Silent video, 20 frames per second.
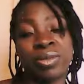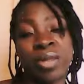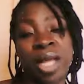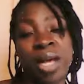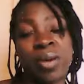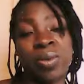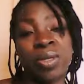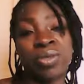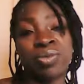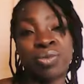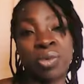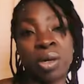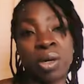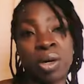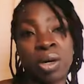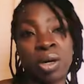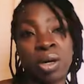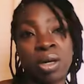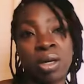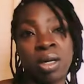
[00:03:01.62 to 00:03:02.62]
I was
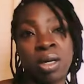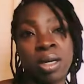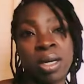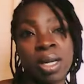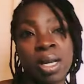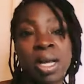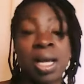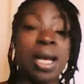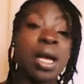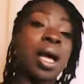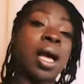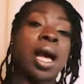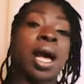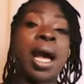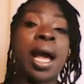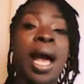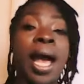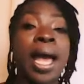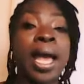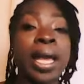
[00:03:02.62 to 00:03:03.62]
wrong.
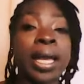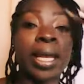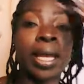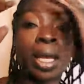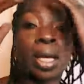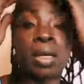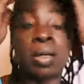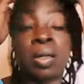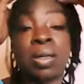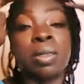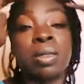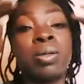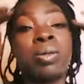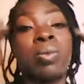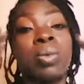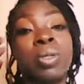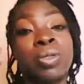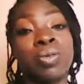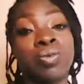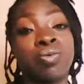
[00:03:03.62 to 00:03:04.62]
I
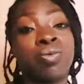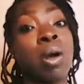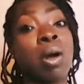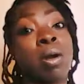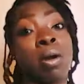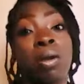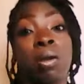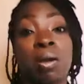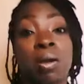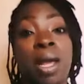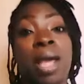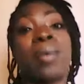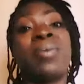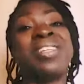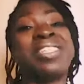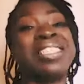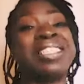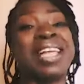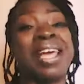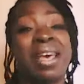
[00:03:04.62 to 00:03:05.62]
was wrong. I was
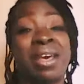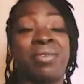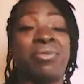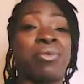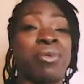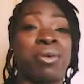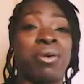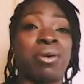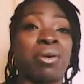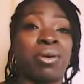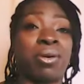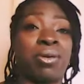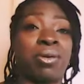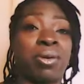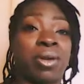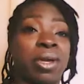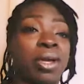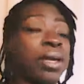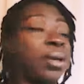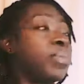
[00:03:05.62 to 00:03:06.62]
dead wrong,
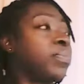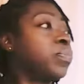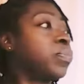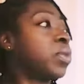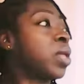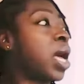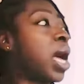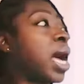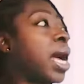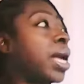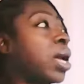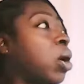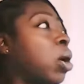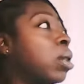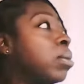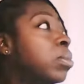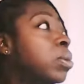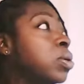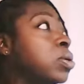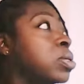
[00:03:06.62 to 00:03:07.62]
okay? I
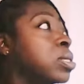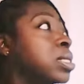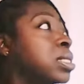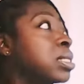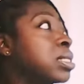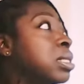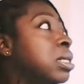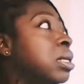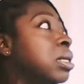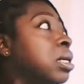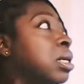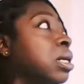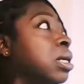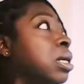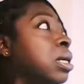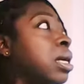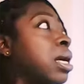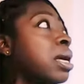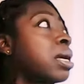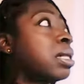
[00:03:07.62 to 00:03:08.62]
almost
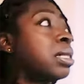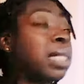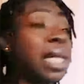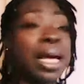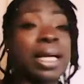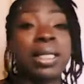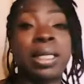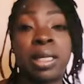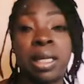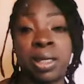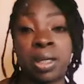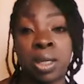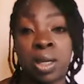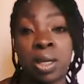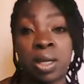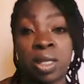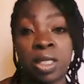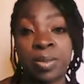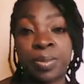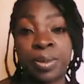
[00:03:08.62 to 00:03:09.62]
landed in the
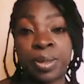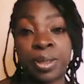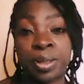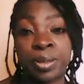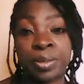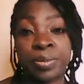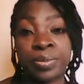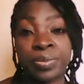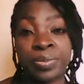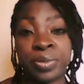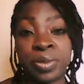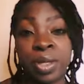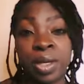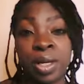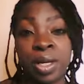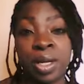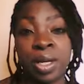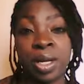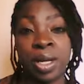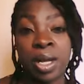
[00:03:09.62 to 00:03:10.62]
hospital.
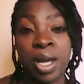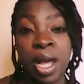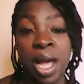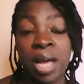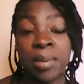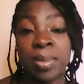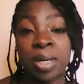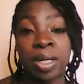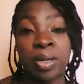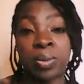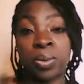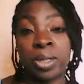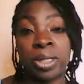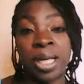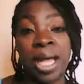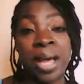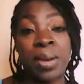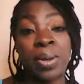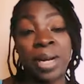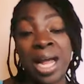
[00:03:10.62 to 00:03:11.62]
I mean, well,
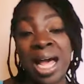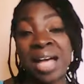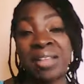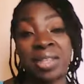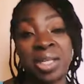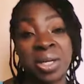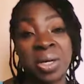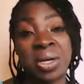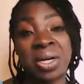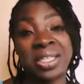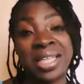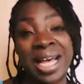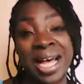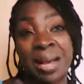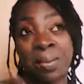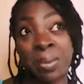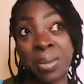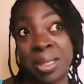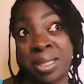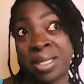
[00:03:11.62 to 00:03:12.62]
I would have had to call the
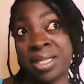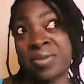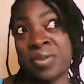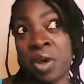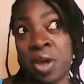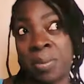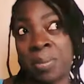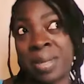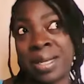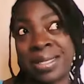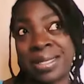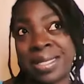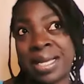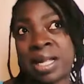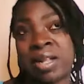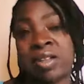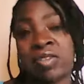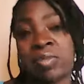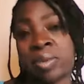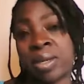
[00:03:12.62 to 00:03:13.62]
ambulance on
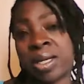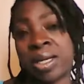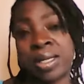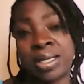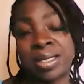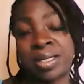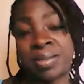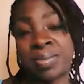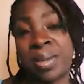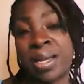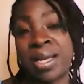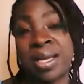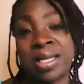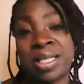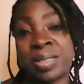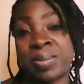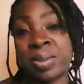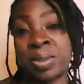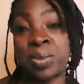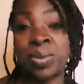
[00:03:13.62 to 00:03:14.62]
myself because my
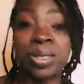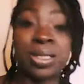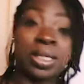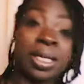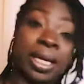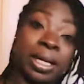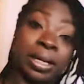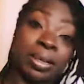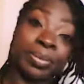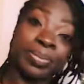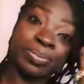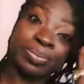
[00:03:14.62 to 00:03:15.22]
husband was like